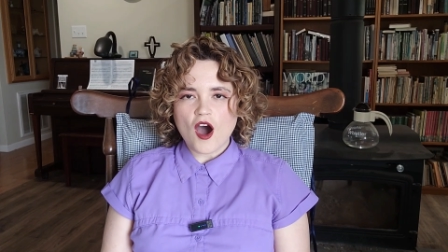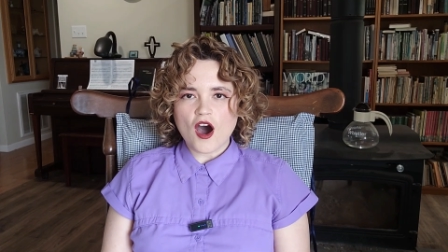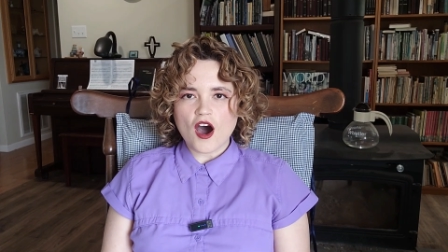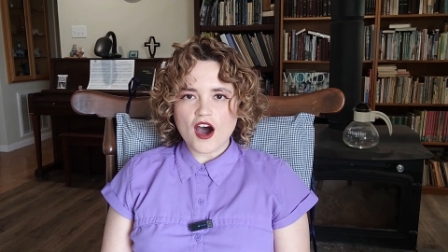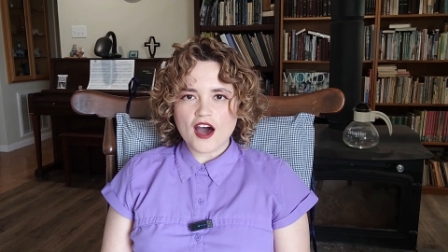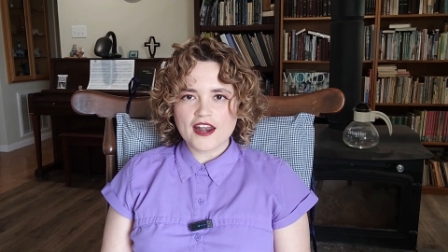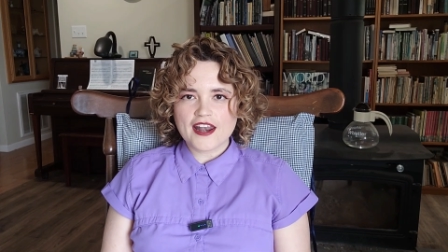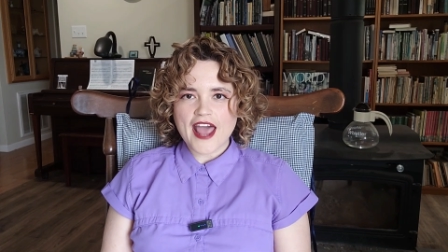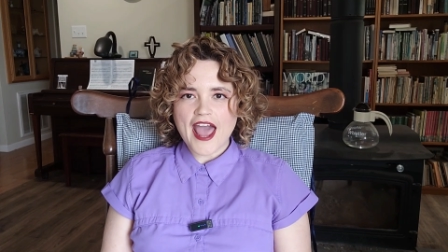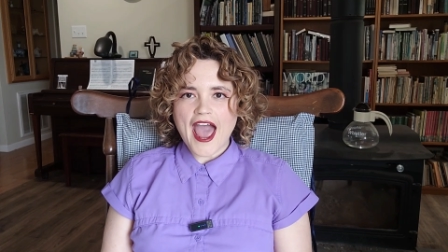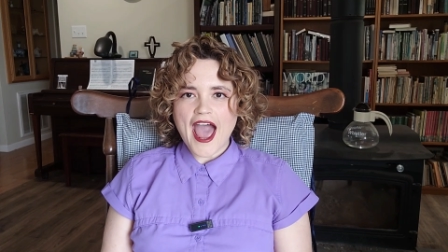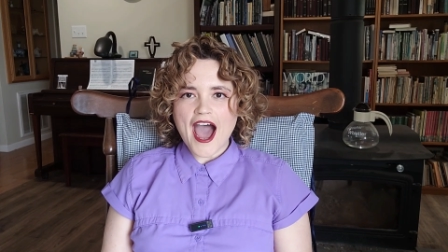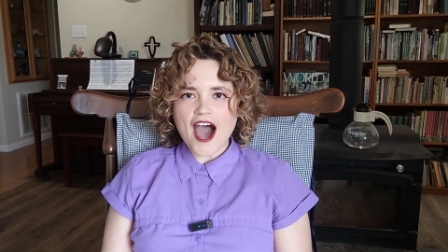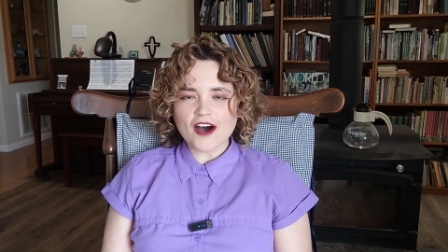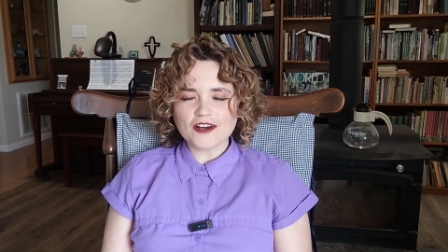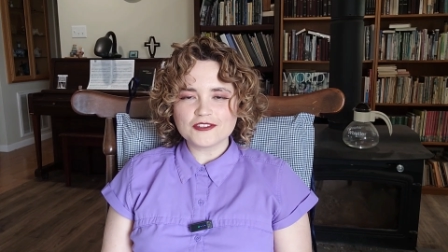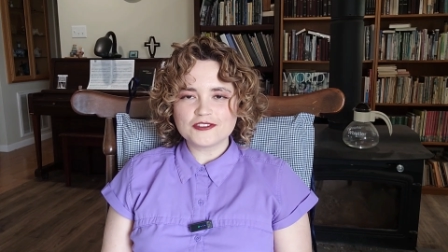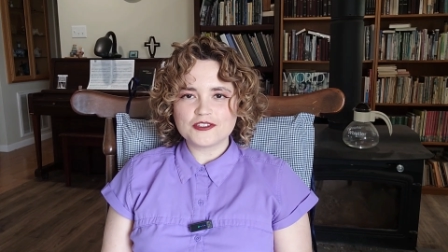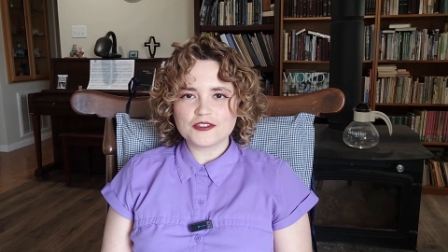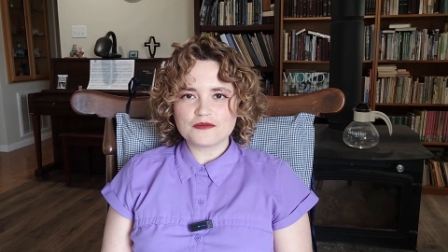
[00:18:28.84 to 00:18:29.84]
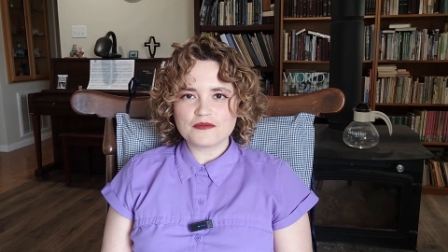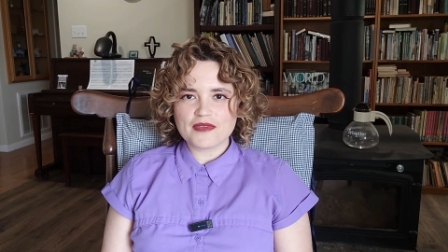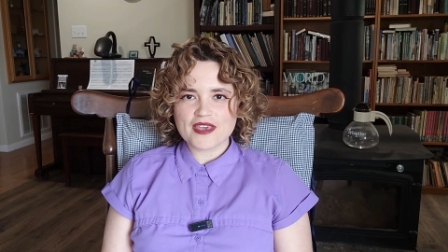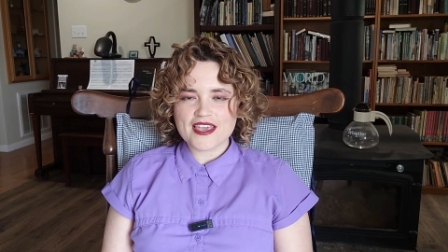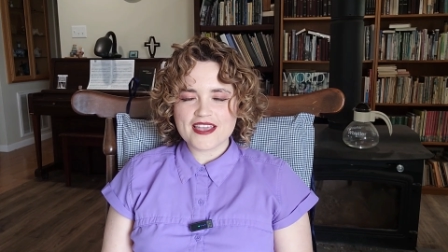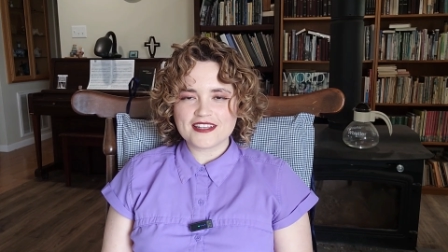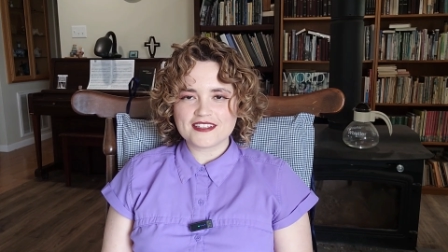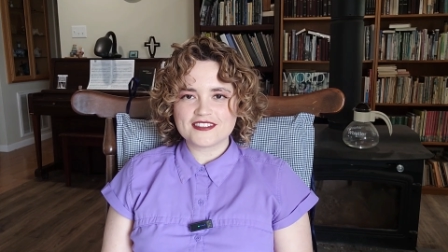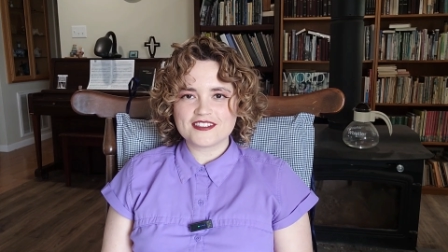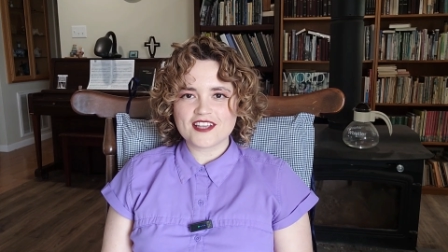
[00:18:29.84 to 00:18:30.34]
on how to
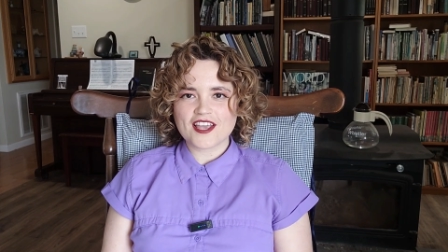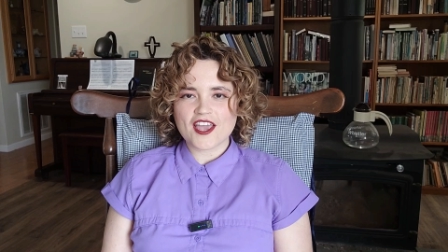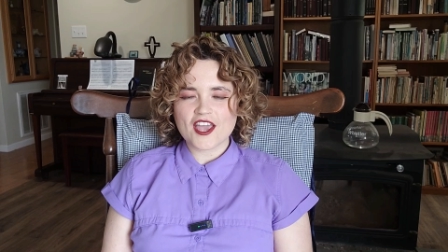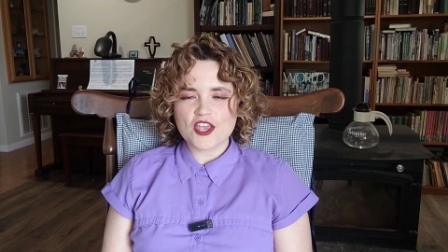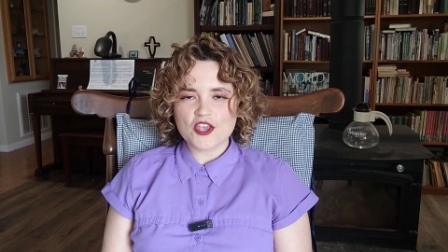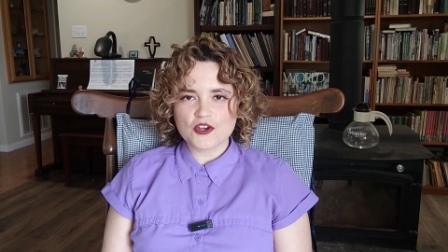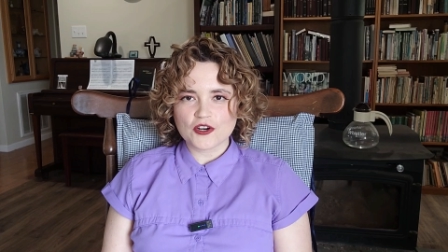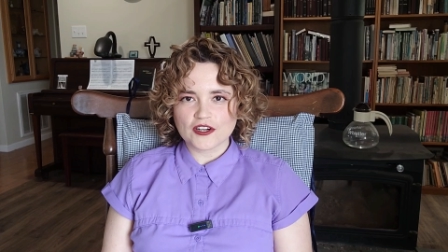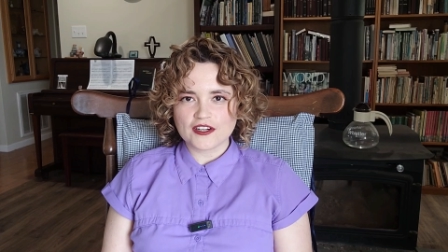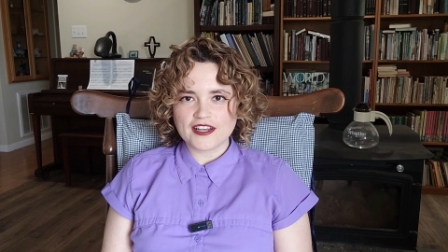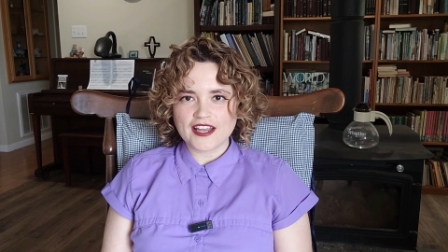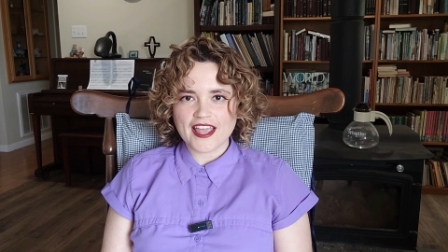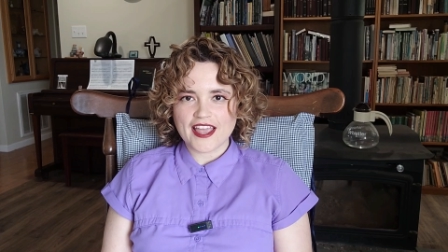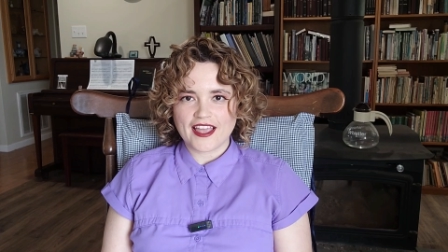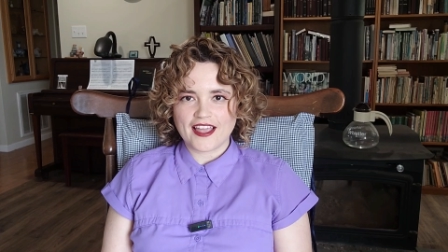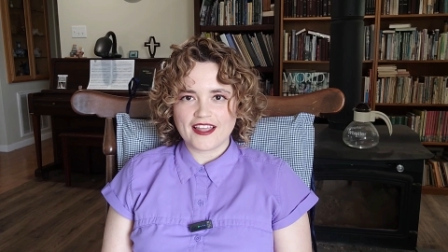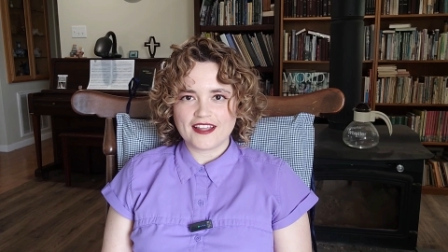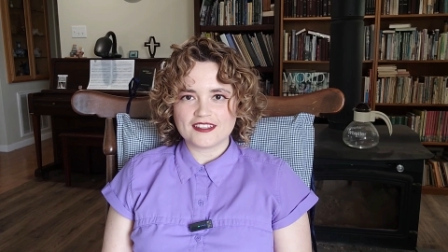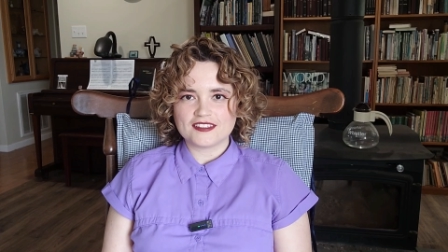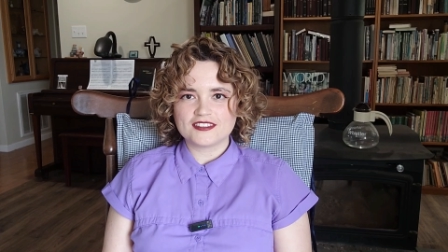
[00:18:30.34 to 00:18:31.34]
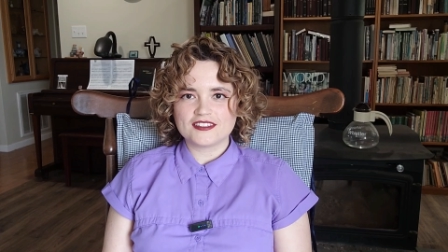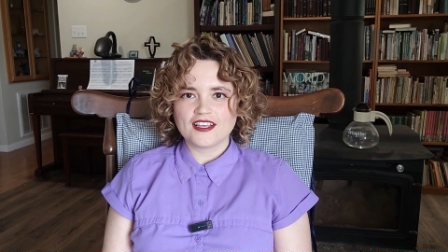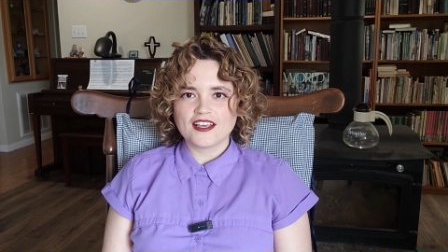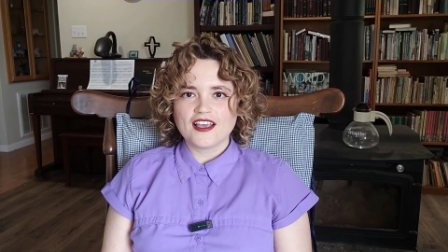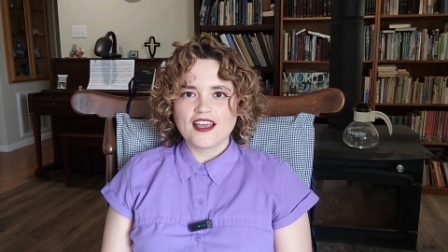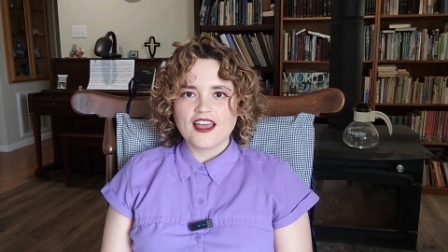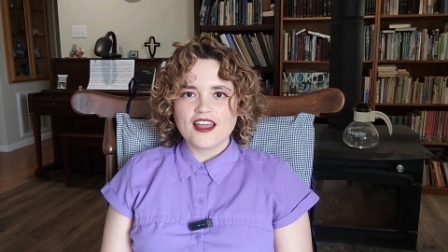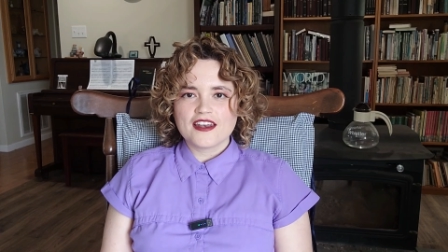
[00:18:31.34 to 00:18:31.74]
meet your needs.